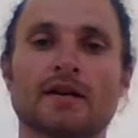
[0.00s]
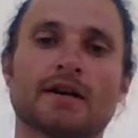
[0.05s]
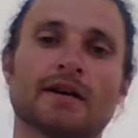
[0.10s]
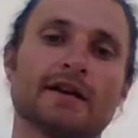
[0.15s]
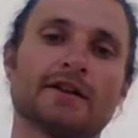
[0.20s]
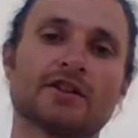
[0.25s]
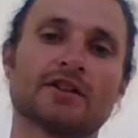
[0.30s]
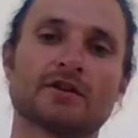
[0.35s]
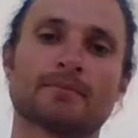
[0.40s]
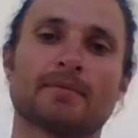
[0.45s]

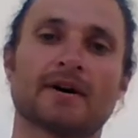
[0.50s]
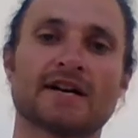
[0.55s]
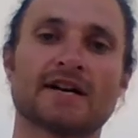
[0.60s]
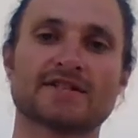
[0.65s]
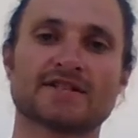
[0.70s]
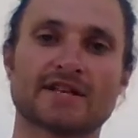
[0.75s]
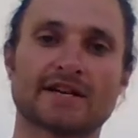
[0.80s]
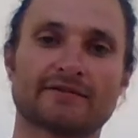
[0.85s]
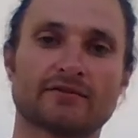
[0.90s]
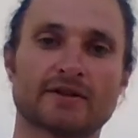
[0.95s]
In the
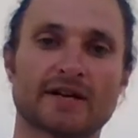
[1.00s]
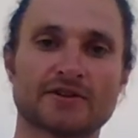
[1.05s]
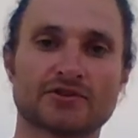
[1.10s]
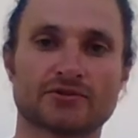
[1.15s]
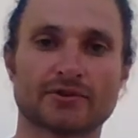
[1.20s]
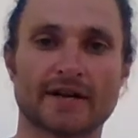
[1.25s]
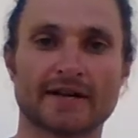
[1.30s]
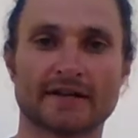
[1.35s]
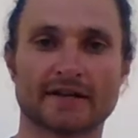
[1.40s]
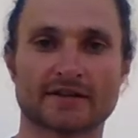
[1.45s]
past, I've run
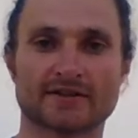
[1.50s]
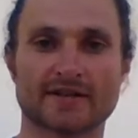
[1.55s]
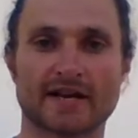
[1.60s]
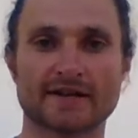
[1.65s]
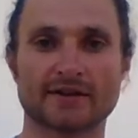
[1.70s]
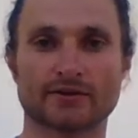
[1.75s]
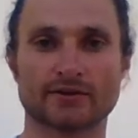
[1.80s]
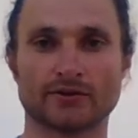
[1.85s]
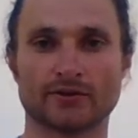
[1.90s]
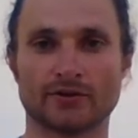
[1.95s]
training
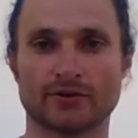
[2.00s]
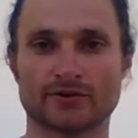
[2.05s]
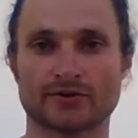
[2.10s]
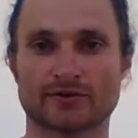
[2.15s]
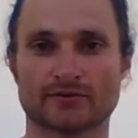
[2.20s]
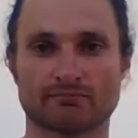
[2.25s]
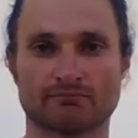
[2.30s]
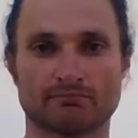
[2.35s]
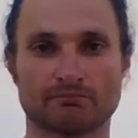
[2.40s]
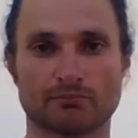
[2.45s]

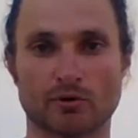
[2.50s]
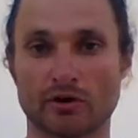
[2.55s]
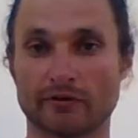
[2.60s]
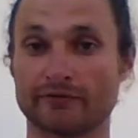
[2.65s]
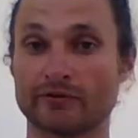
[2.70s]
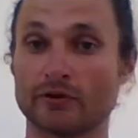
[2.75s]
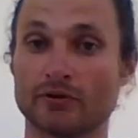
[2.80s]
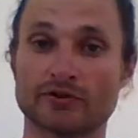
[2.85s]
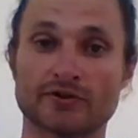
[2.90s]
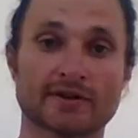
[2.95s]
cycles both
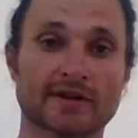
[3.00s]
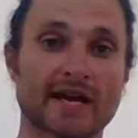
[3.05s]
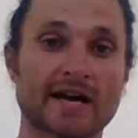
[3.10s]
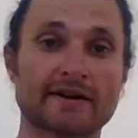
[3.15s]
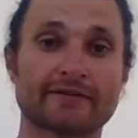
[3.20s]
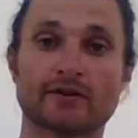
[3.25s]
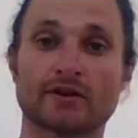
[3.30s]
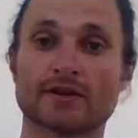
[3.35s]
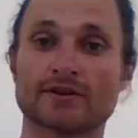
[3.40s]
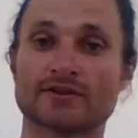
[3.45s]
using
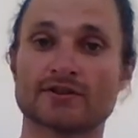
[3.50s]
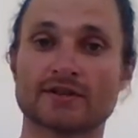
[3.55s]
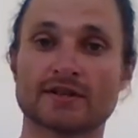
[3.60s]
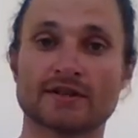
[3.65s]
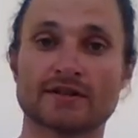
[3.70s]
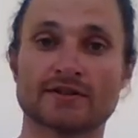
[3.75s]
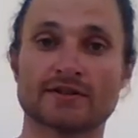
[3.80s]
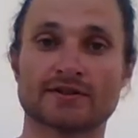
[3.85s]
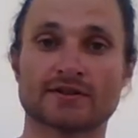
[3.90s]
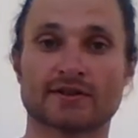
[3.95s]

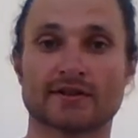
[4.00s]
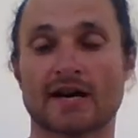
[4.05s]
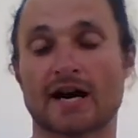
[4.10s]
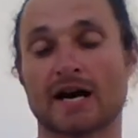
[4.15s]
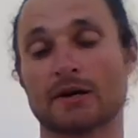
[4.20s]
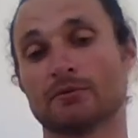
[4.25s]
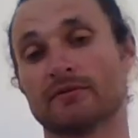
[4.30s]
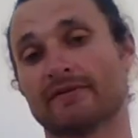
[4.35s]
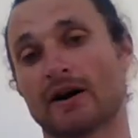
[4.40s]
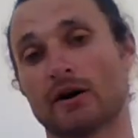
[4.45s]
FRCs
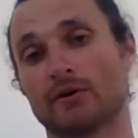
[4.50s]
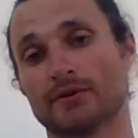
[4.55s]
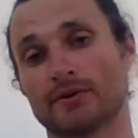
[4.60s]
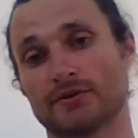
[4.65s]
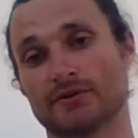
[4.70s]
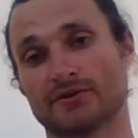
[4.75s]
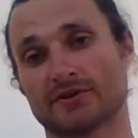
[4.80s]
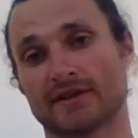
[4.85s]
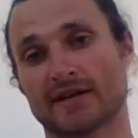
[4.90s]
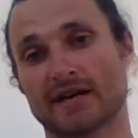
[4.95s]
and without using